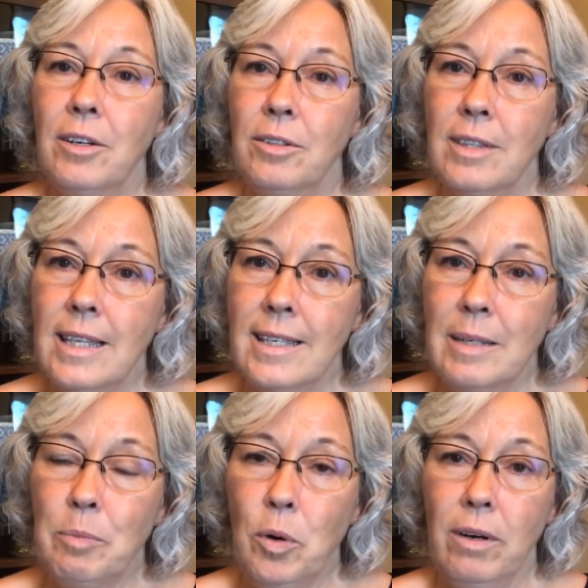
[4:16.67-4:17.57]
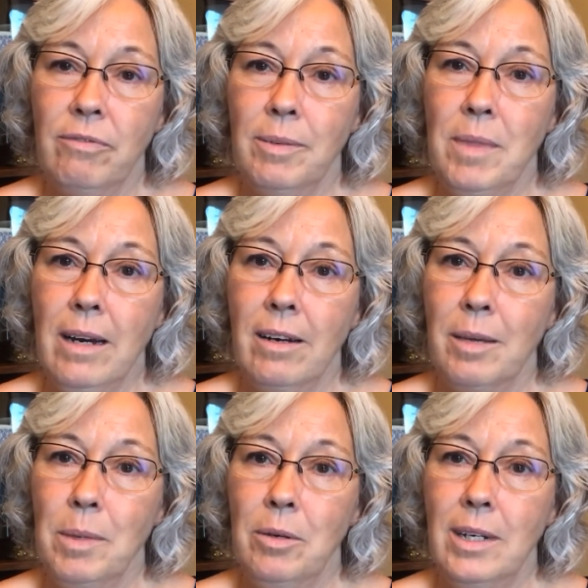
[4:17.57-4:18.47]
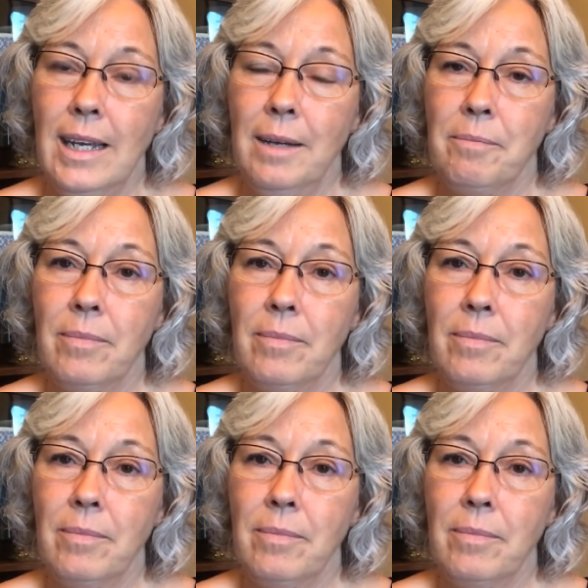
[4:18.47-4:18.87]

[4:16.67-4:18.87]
this support from their community.